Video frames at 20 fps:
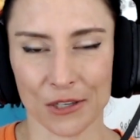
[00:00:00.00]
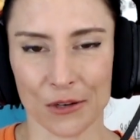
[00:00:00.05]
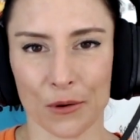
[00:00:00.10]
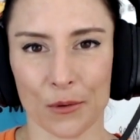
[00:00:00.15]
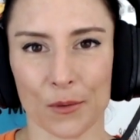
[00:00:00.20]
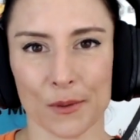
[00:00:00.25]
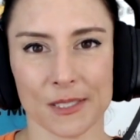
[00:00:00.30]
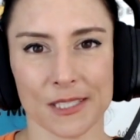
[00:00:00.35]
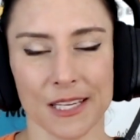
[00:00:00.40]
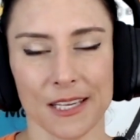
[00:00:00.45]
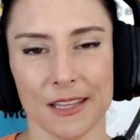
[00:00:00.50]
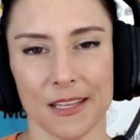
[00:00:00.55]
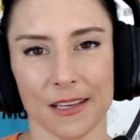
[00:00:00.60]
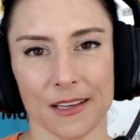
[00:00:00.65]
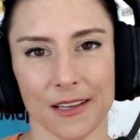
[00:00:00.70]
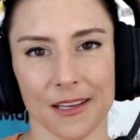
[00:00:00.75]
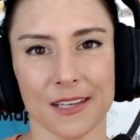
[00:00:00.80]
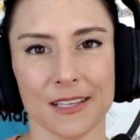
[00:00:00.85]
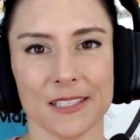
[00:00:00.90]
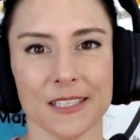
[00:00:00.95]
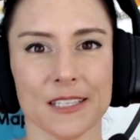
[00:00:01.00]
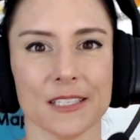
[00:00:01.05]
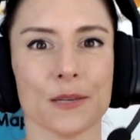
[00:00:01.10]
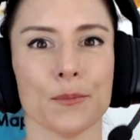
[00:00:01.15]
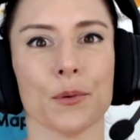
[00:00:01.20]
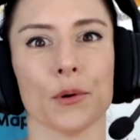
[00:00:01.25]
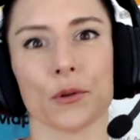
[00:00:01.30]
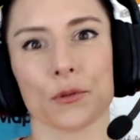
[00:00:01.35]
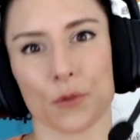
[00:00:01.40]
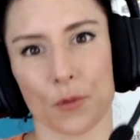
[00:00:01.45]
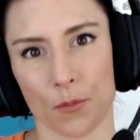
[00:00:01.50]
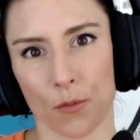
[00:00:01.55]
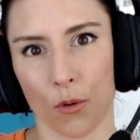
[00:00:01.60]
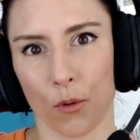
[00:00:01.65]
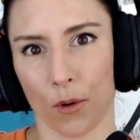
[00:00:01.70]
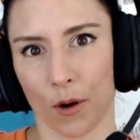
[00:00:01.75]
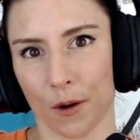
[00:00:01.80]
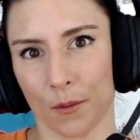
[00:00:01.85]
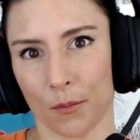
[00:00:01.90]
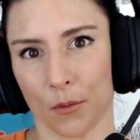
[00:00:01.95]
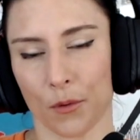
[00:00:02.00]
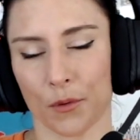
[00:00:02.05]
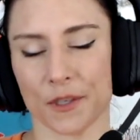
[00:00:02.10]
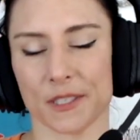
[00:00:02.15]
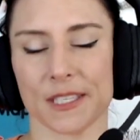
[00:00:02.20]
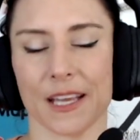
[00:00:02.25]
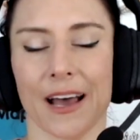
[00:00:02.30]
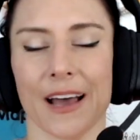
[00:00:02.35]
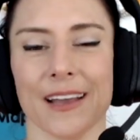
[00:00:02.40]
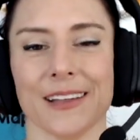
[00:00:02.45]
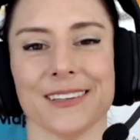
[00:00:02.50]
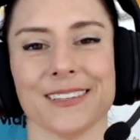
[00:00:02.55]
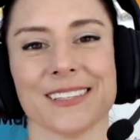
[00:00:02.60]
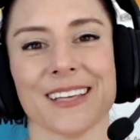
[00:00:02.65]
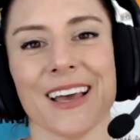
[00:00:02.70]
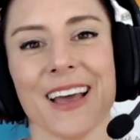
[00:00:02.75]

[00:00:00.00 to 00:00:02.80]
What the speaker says: It was easy to build rapport on both sides.